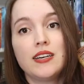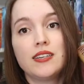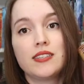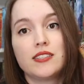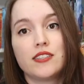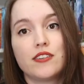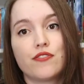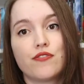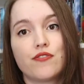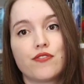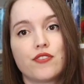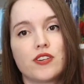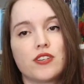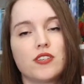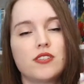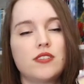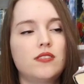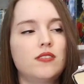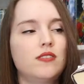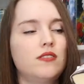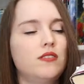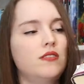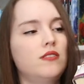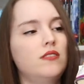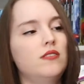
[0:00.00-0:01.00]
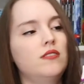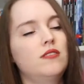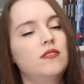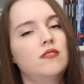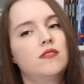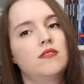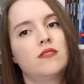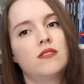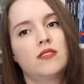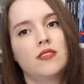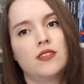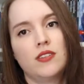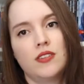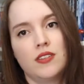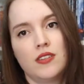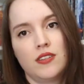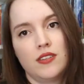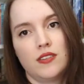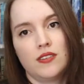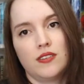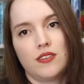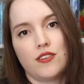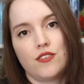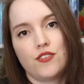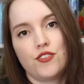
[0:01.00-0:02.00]

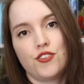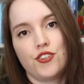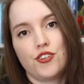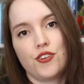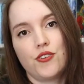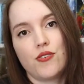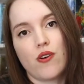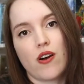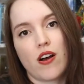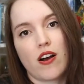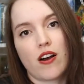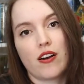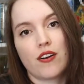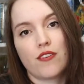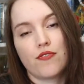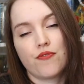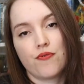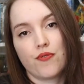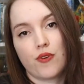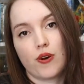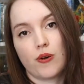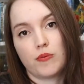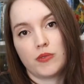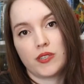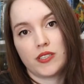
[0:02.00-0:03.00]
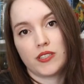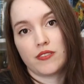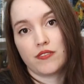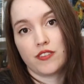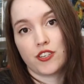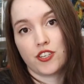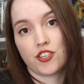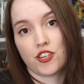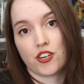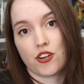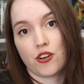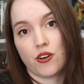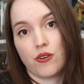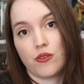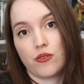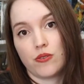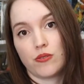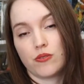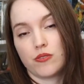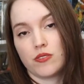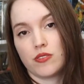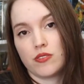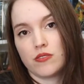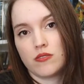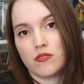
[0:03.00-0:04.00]
Those two are from the Da Vinci
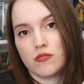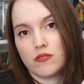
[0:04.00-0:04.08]
Code